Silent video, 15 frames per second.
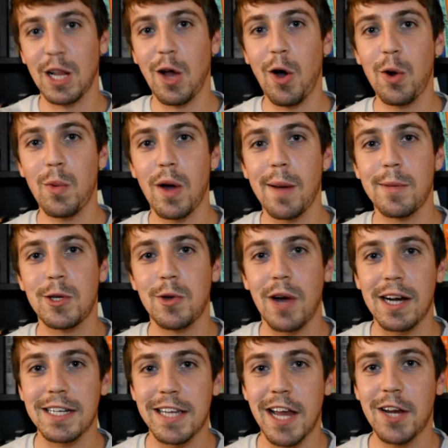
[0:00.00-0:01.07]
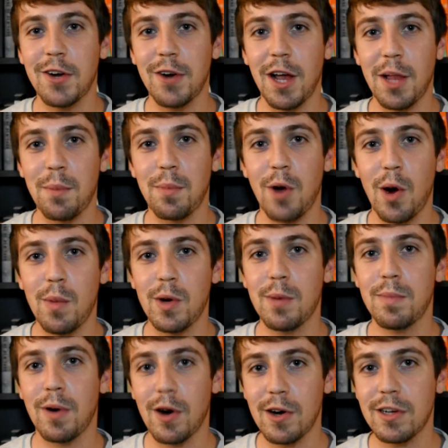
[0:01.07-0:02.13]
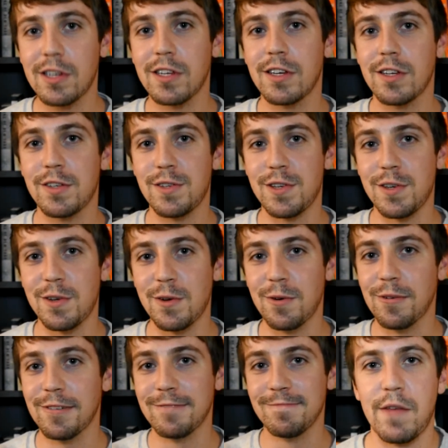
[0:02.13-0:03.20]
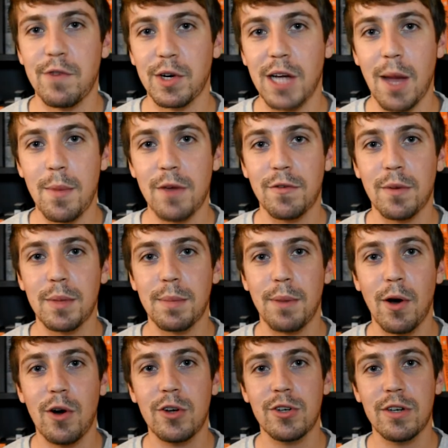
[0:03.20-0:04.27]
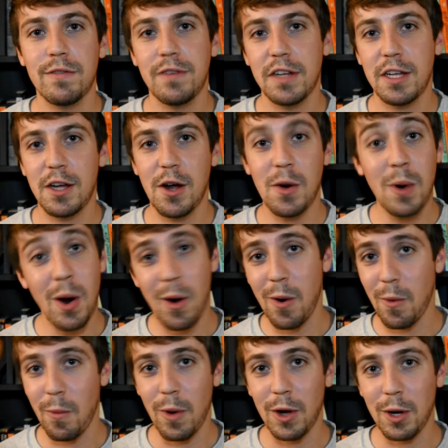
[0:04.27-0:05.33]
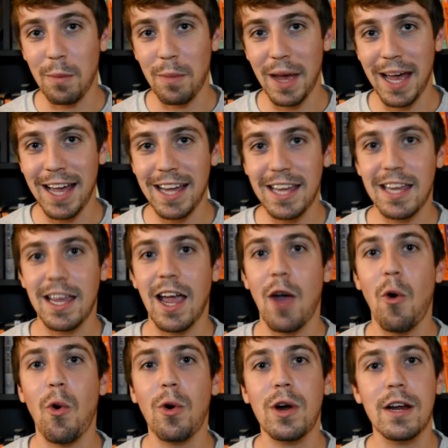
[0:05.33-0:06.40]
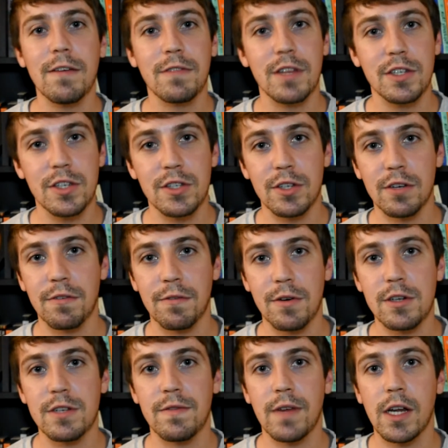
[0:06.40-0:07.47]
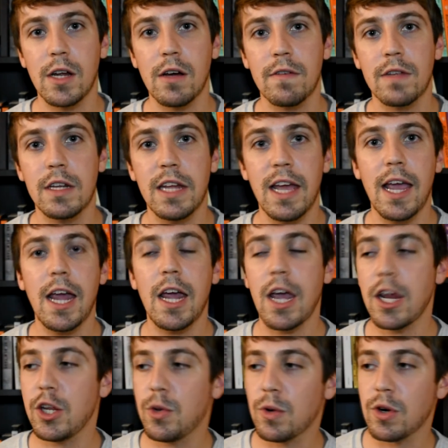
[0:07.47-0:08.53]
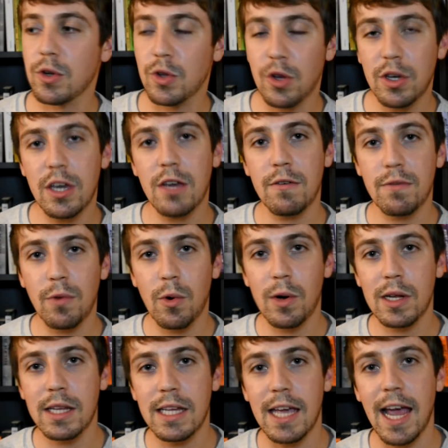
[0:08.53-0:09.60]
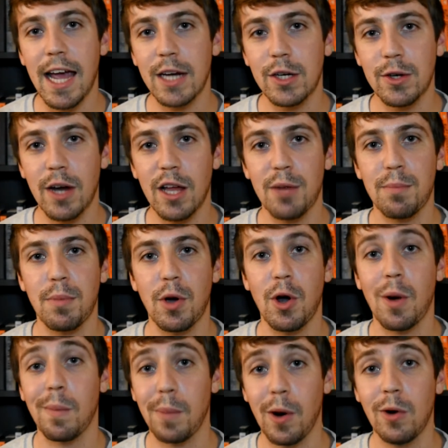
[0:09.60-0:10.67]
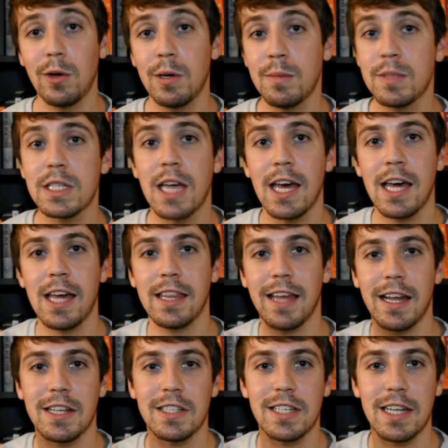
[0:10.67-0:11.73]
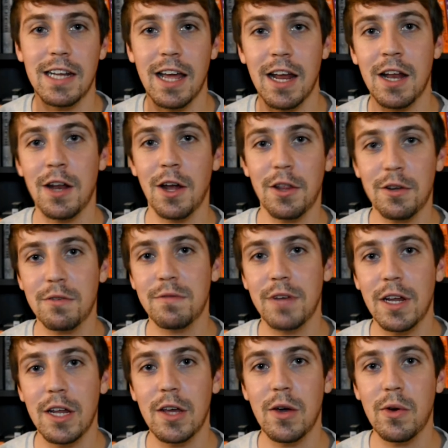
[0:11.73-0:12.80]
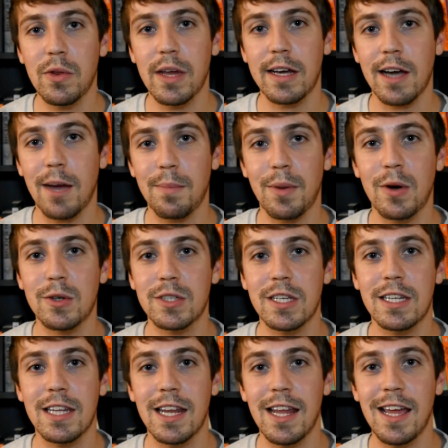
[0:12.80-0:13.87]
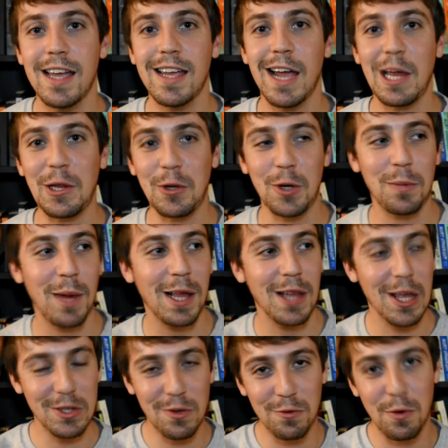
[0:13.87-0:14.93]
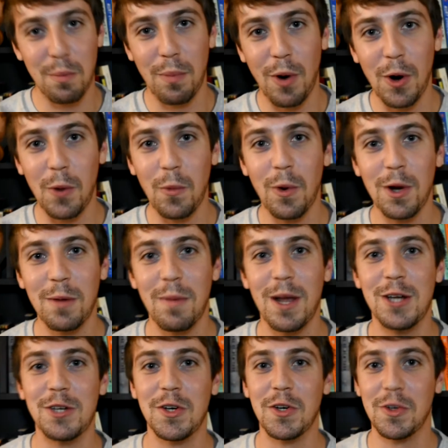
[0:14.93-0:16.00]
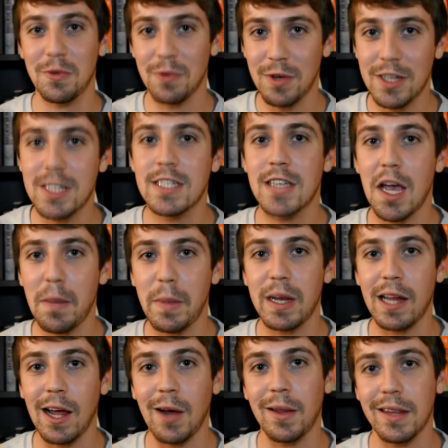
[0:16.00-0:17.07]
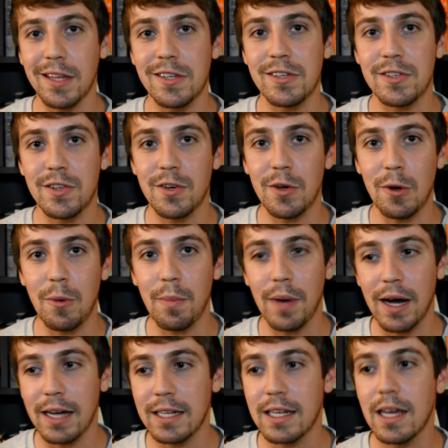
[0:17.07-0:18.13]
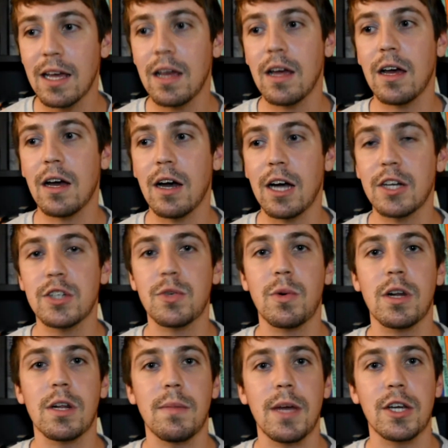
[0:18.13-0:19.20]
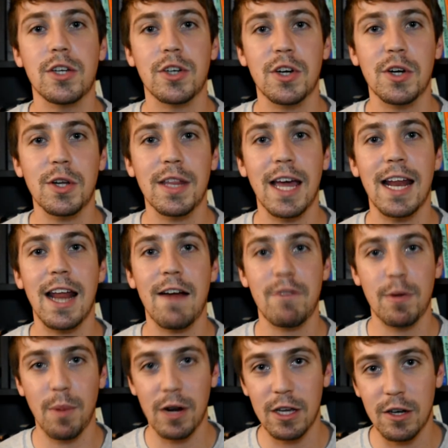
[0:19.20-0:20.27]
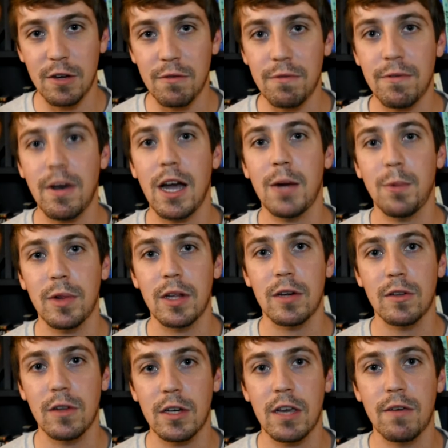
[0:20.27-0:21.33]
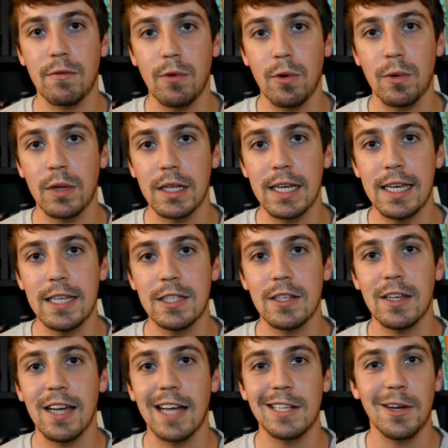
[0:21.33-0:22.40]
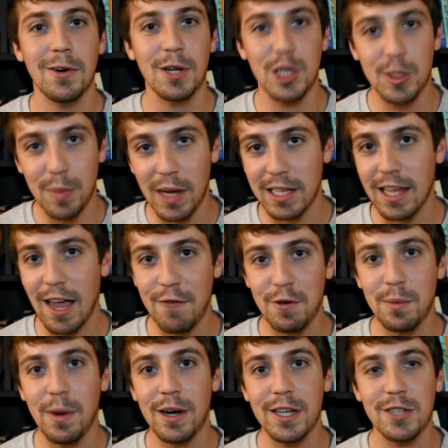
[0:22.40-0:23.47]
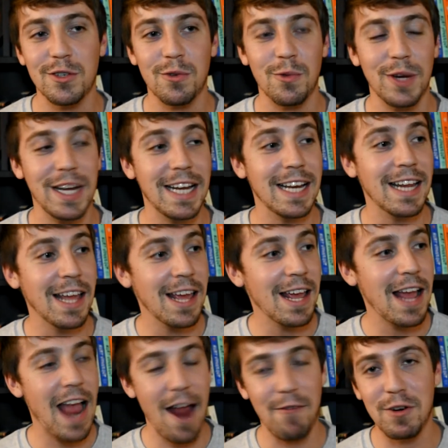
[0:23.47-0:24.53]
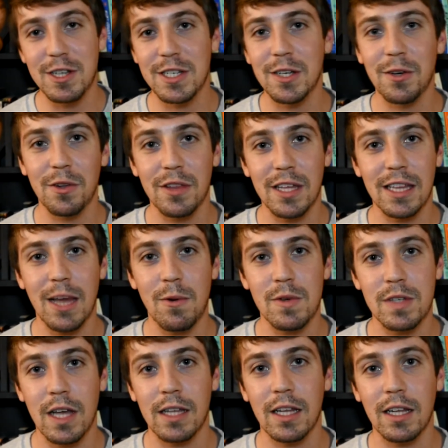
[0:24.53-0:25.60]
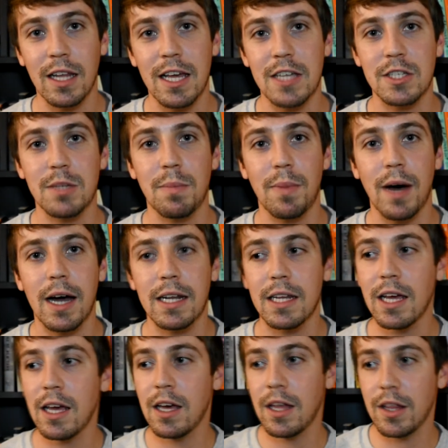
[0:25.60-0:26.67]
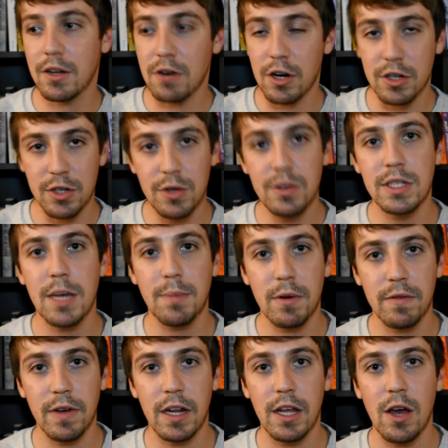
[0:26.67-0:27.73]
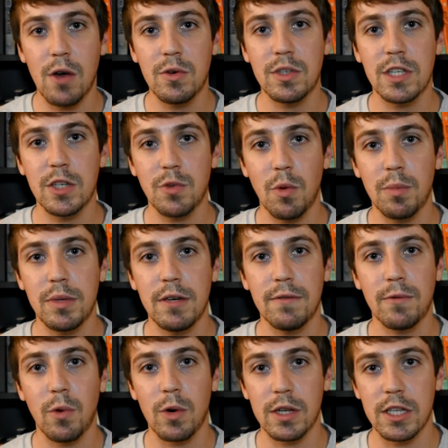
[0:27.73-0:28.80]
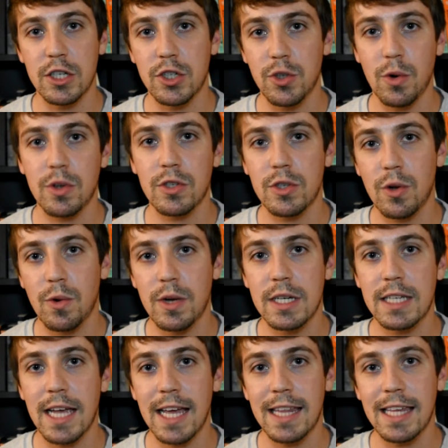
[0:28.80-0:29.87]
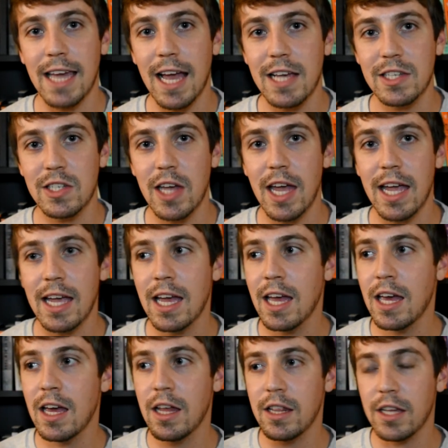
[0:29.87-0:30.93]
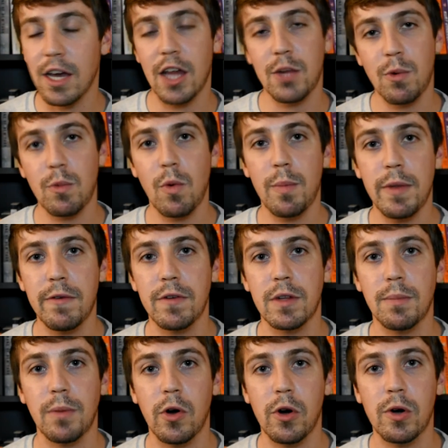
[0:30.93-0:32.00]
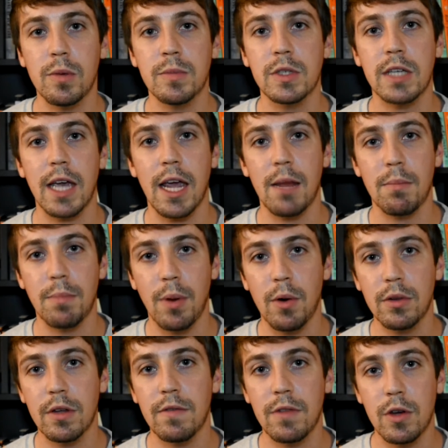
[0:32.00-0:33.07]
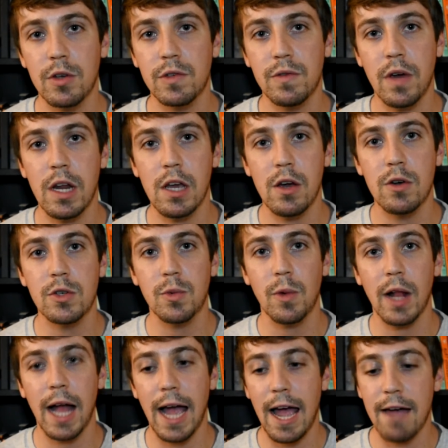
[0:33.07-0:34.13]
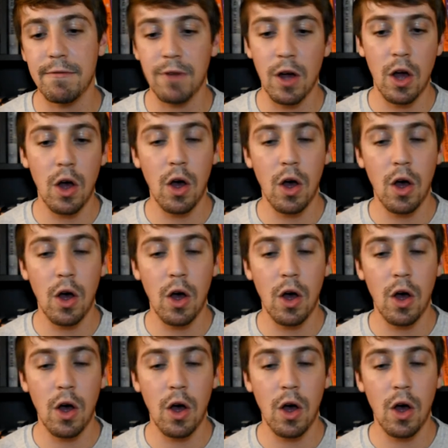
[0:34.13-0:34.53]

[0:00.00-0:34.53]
Hello and welcome to Octedgar Allan Poeber Part 2. If you're coming from the poetry video, welcome back. Or if this is your first video of the day and you are looking for the Edgar Allan Poe poems, that is in another video that got posted today. I learned my lesson from Part 1 and made sure to really segment out these two, but I just wanted to make sure that everybody could find what they're looking for really easily. I don't expect everybody to read every single thing that was on the list, but there are two separate videos. This will be for the short stories and the essay. The other one will be for the poems, and both of those videos will have